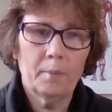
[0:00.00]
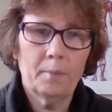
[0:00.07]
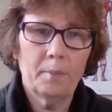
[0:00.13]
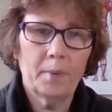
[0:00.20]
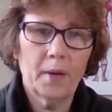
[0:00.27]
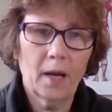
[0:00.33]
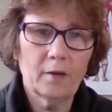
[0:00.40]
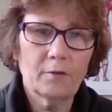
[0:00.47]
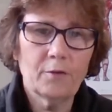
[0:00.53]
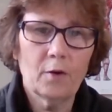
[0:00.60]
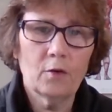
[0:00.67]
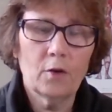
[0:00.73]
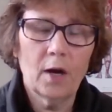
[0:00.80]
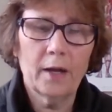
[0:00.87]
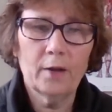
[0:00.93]
But
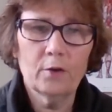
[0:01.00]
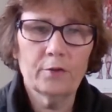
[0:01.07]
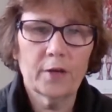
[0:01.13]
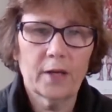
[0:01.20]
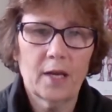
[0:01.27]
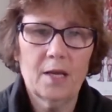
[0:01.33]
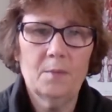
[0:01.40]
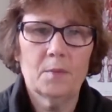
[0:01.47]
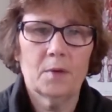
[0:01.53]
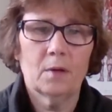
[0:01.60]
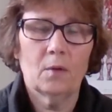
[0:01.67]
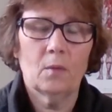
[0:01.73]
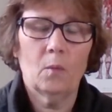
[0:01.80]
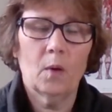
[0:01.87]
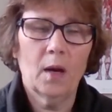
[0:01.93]
I overcame it.
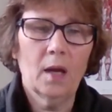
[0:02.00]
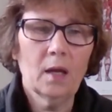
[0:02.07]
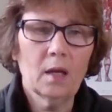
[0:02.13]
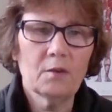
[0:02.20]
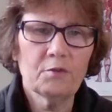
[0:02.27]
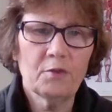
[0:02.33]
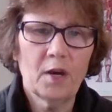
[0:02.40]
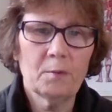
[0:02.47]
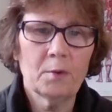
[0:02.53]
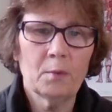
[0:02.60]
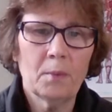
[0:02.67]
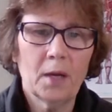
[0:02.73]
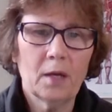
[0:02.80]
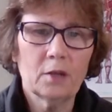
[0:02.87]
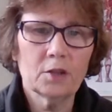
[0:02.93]
When I got
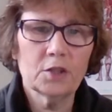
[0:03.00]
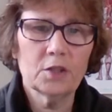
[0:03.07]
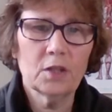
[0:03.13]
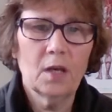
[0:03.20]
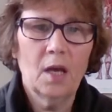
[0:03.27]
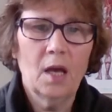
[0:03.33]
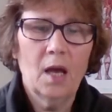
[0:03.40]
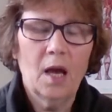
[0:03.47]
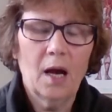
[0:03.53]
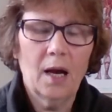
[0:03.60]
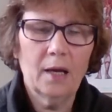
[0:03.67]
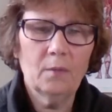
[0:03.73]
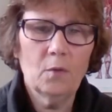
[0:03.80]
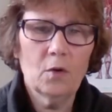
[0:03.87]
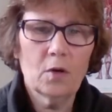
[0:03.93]
fibromyalgia,
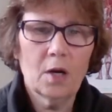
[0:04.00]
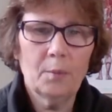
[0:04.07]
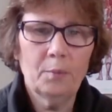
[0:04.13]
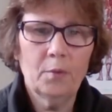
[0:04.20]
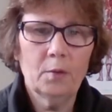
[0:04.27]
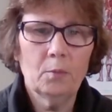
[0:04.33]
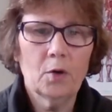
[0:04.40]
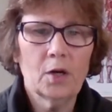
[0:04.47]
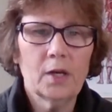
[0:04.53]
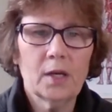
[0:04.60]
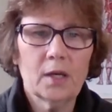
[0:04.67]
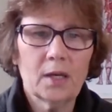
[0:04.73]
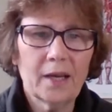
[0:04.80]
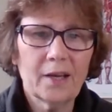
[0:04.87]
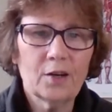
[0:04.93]
I woke up one
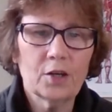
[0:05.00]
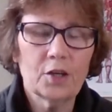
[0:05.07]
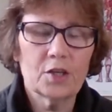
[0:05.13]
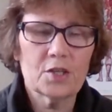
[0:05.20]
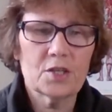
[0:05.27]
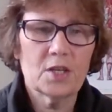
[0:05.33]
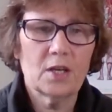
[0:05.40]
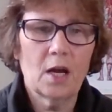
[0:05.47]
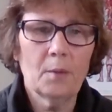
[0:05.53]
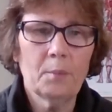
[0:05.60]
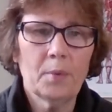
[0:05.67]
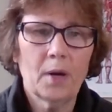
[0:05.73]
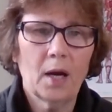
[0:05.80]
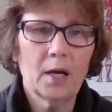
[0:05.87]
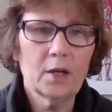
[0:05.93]
morning and I couldn't sit
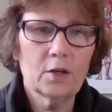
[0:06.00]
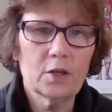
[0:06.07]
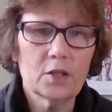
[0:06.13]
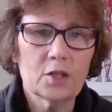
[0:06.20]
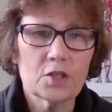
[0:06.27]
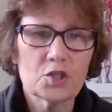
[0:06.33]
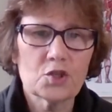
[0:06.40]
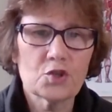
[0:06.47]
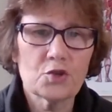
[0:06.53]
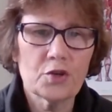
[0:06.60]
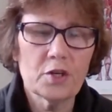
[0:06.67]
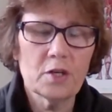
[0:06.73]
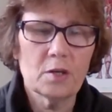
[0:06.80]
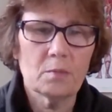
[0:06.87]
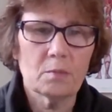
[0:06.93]
up. I couldn't
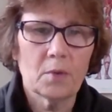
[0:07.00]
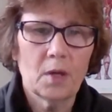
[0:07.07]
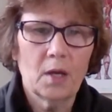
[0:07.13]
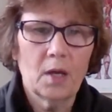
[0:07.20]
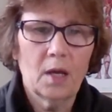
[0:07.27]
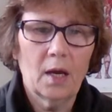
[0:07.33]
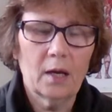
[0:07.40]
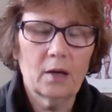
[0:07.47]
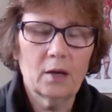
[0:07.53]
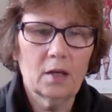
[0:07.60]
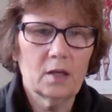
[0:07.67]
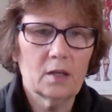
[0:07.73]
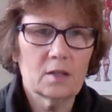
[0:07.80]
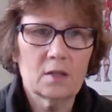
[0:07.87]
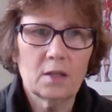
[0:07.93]
scream. I
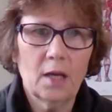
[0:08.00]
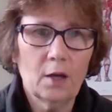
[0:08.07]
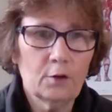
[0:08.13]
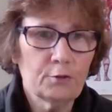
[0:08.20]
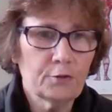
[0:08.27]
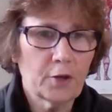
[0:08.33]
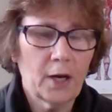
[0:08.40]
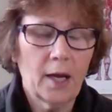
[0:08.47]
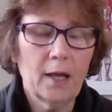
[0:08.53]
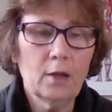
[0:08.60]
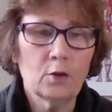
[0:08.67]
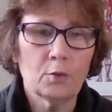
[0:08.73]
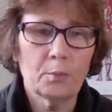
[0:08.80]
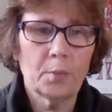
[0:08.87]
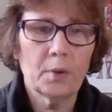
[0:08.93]
couldn't yell for
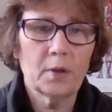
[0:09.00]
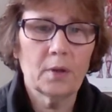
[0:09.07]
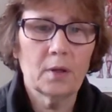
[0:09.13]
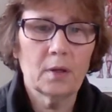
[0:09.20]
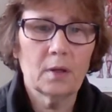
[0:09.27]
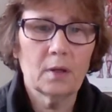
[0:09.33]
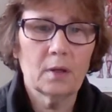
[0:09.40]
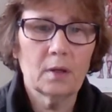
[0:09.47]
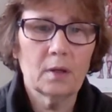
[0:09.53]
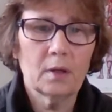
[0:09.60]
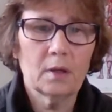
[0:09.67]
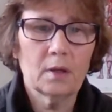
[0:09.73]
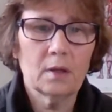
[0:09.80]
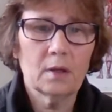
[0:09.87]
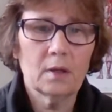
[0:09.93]
help.
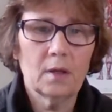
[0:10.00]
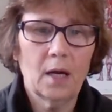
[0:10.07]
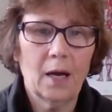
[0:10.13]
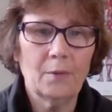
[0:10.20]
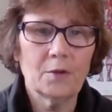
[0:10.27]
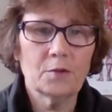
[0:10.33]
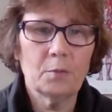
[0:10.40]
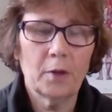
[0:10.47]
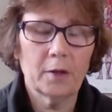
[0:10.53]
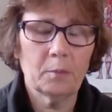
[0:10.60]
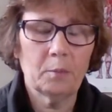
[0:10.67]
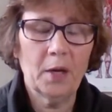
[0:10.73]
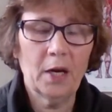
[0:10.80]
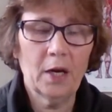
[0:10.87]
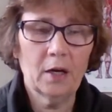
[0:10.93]
I was
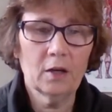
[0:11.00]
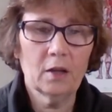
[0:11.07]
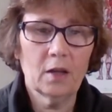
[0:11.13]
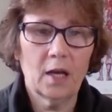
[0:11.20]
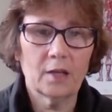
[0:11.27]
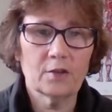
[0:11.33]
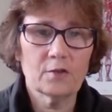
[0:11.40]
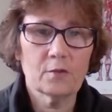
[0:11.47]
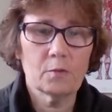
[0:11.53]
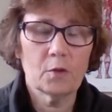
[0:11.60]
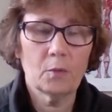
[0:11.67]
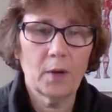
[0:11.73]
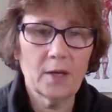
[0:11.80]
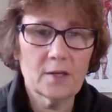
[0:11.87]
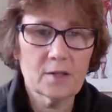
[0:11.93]
like paralyzed from
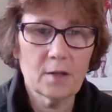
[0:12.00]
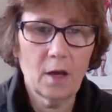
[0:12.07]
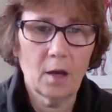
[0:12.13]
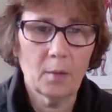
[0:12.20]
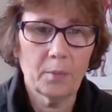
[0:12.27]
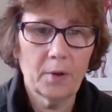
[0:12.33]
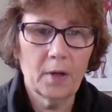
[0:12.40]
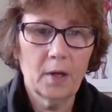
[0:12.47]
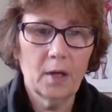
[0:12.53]
the waist up.